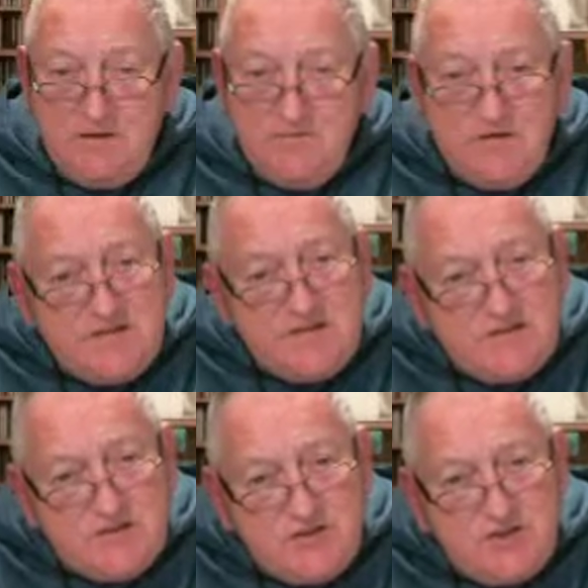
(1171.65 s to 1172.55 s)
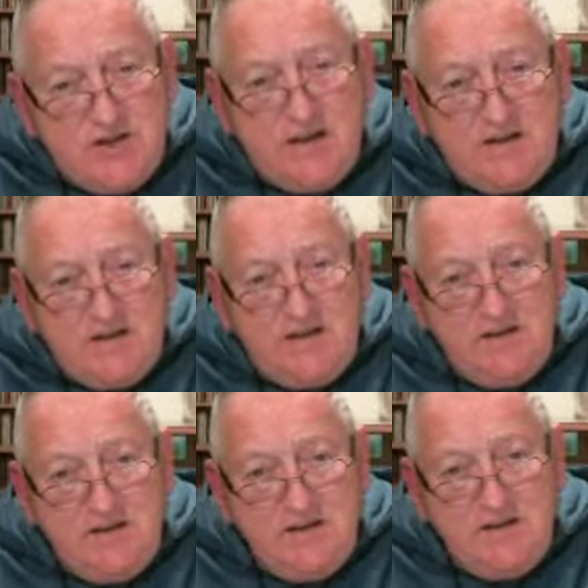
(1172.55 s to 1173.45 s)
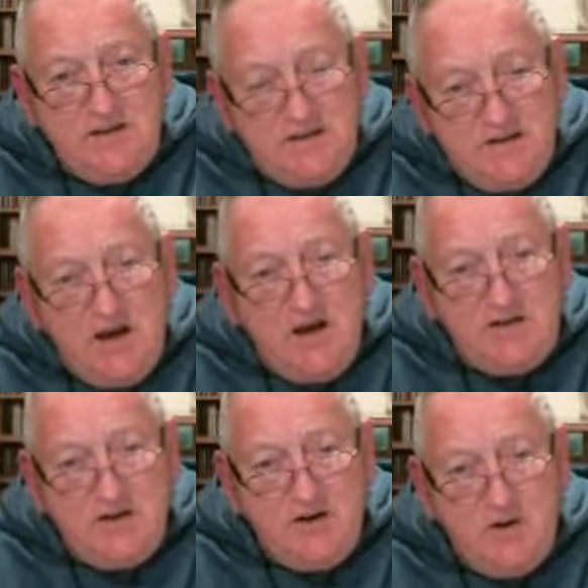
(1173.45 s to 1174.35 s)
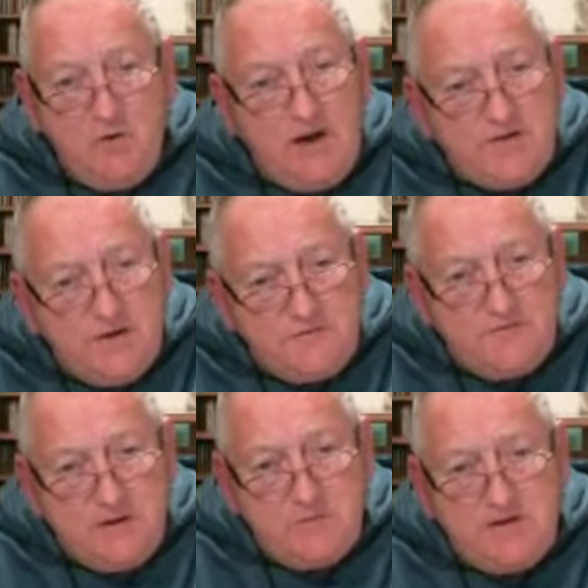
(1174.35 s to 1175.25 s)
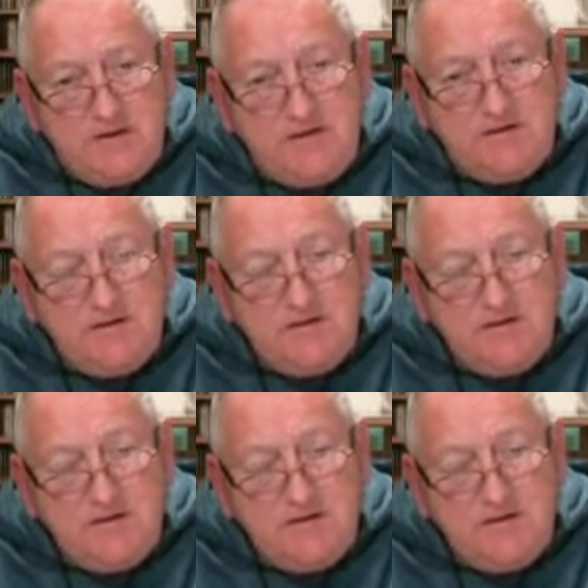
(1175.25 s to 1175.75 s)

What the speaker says: For Sister Jackie in Idaho and her family.